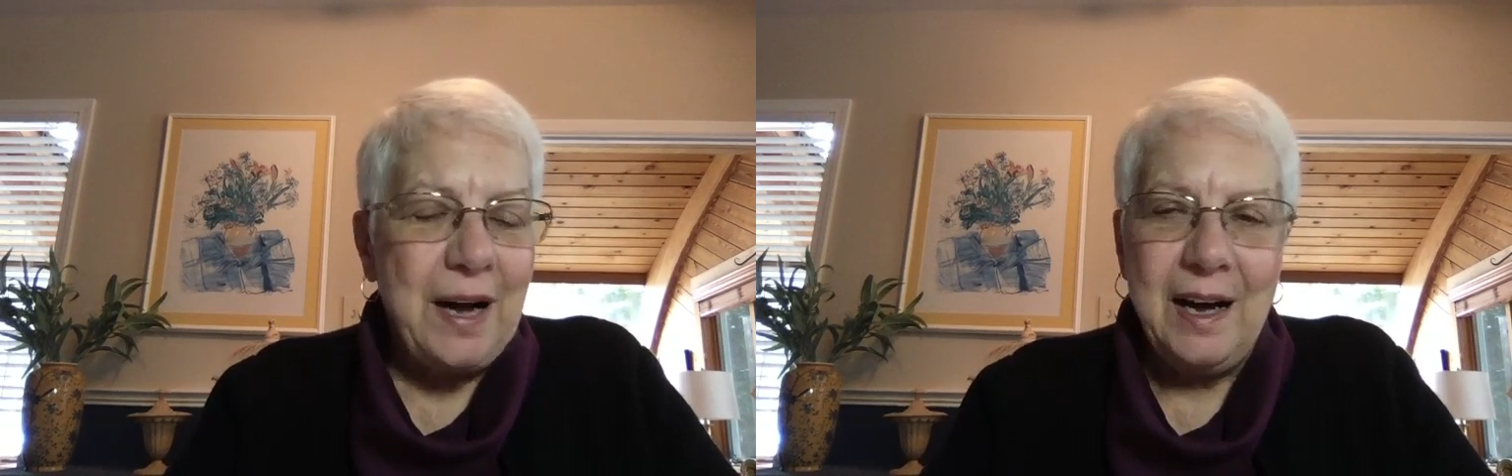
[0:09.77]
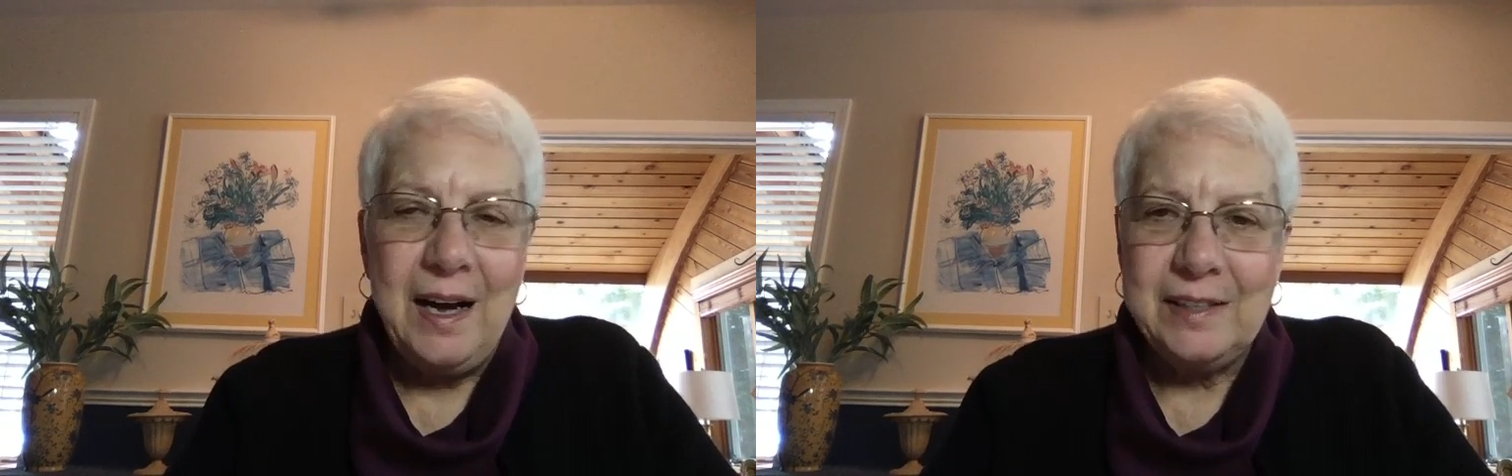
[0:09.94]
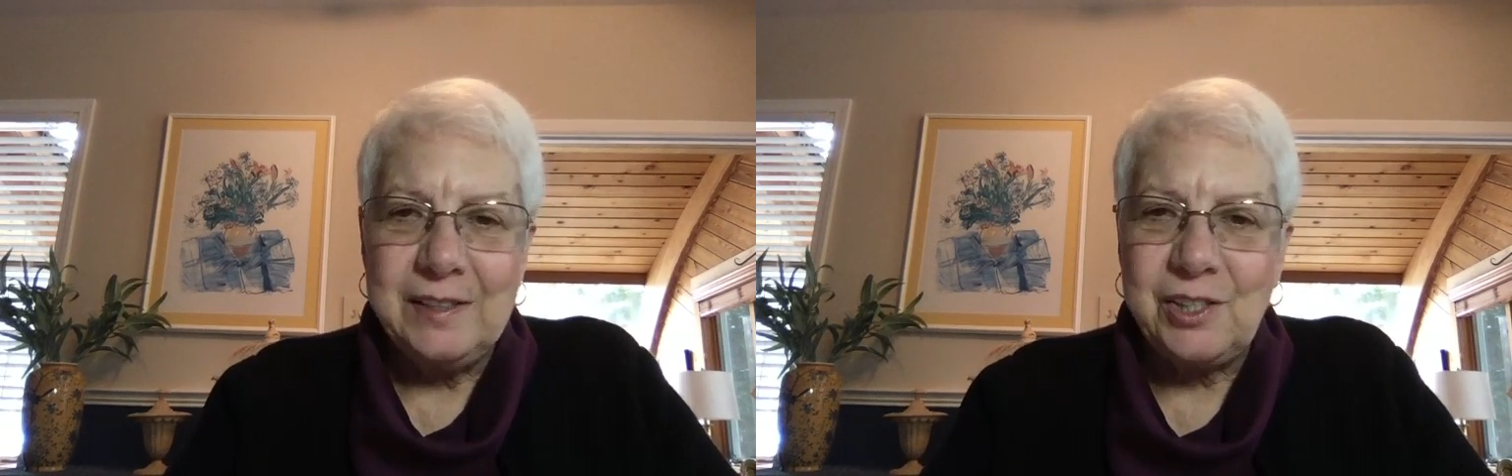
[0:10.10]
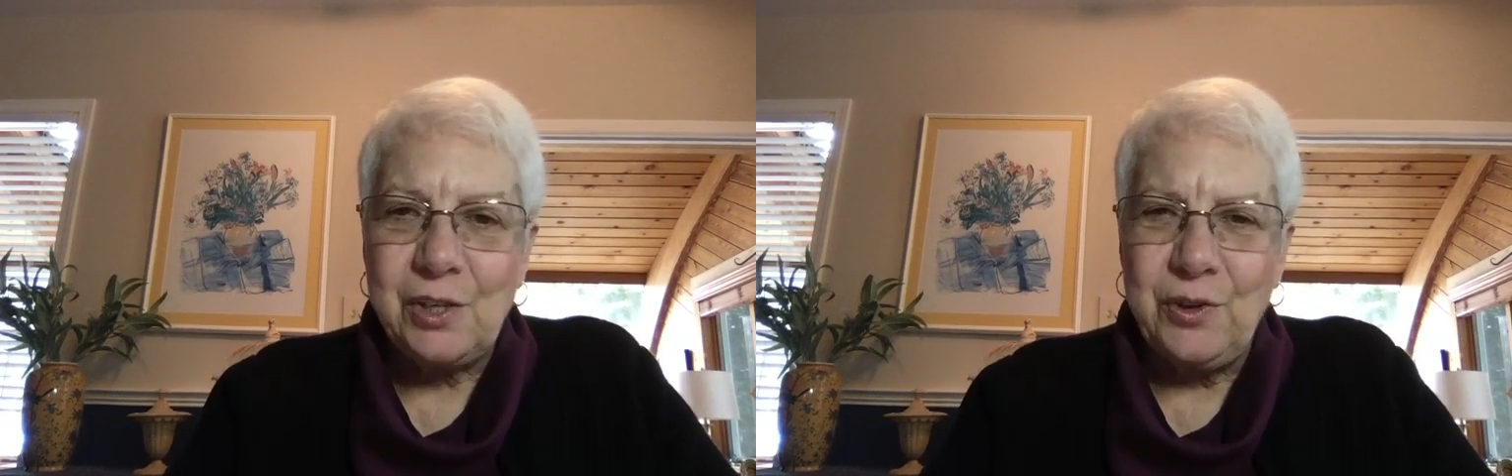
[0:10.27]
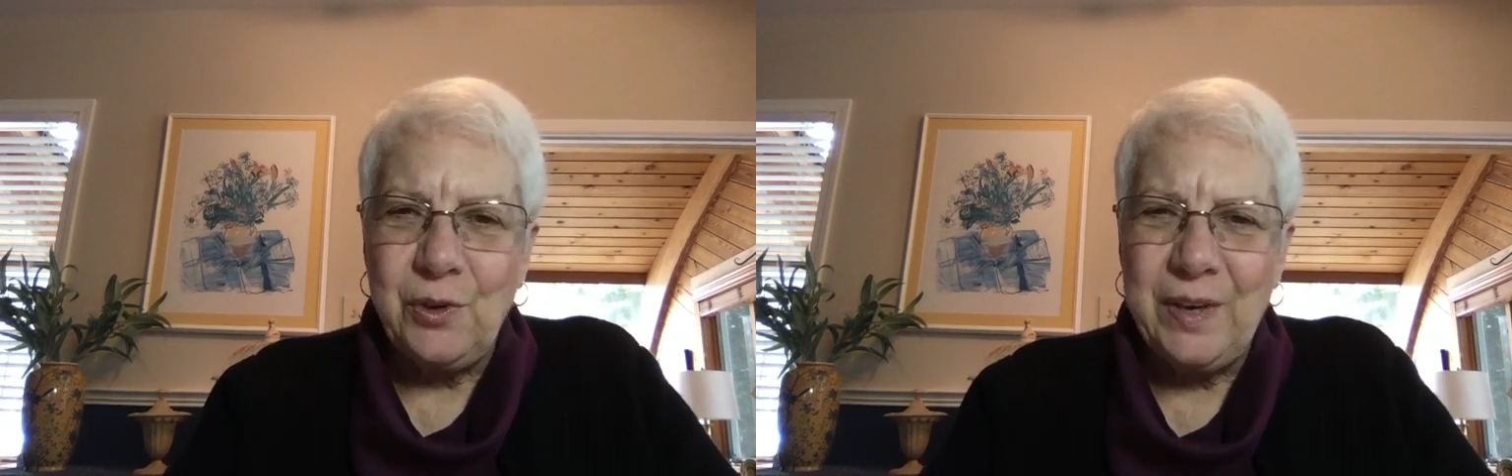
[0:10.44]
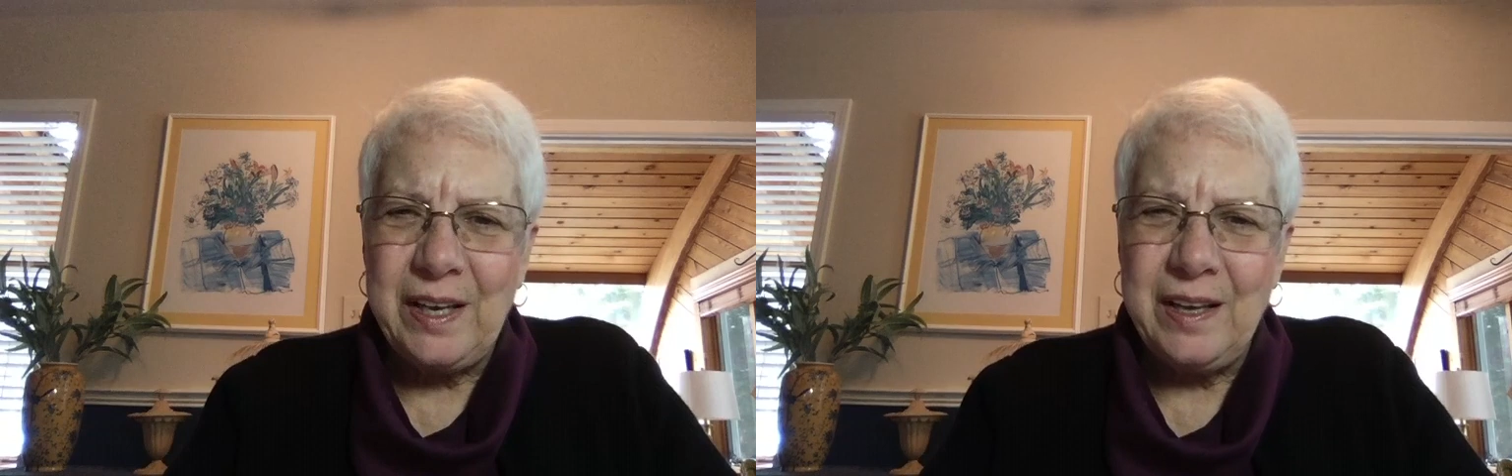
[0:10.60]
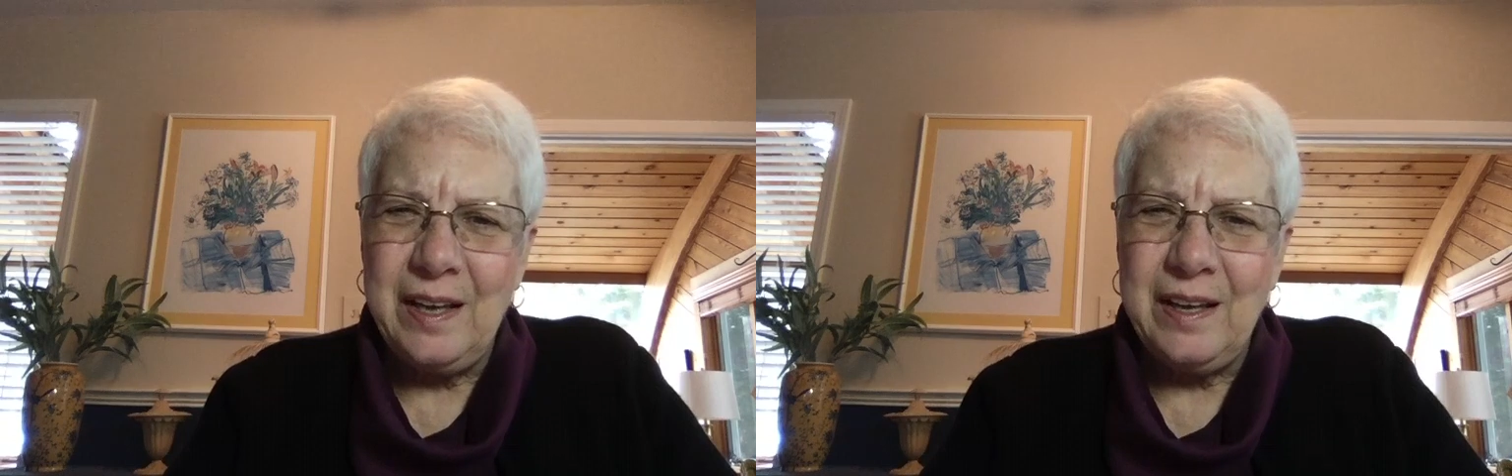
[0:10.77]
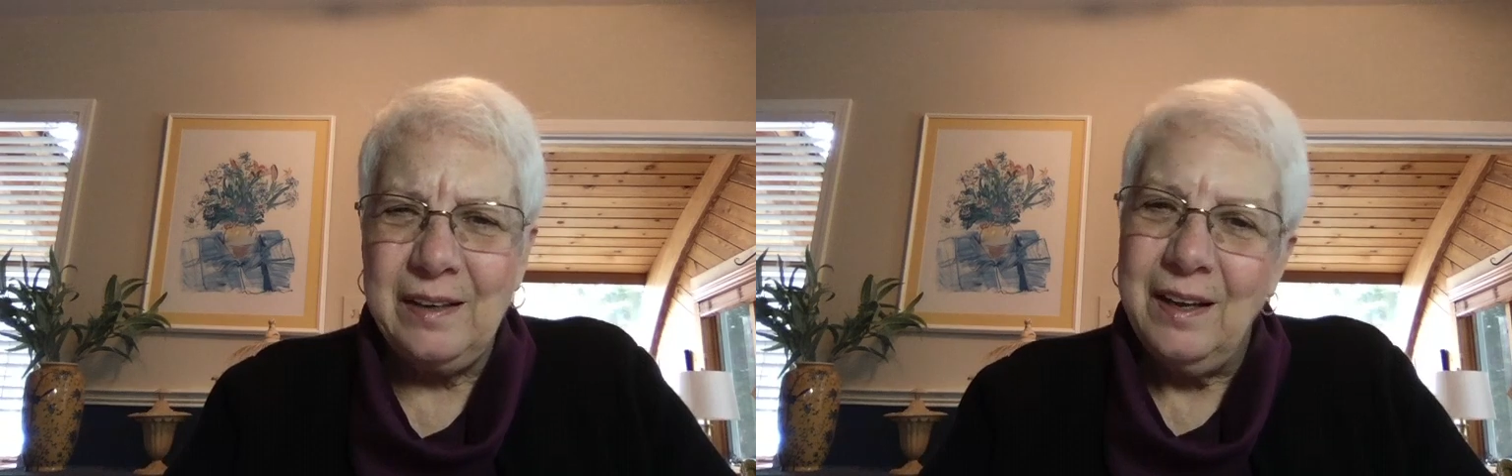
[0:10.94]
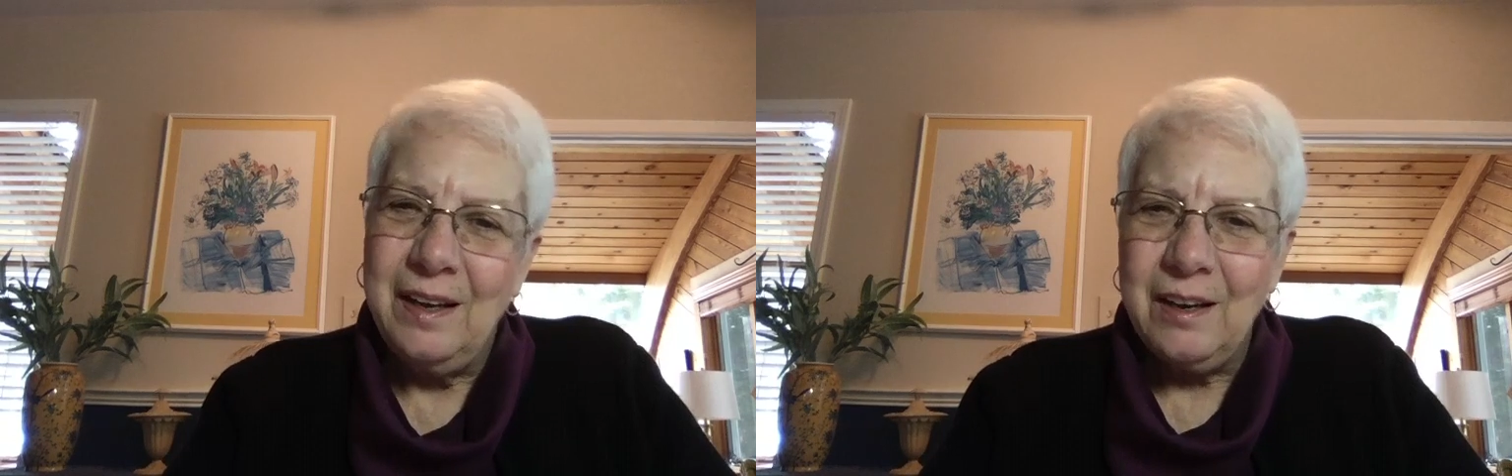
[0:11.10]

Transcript: on so that we can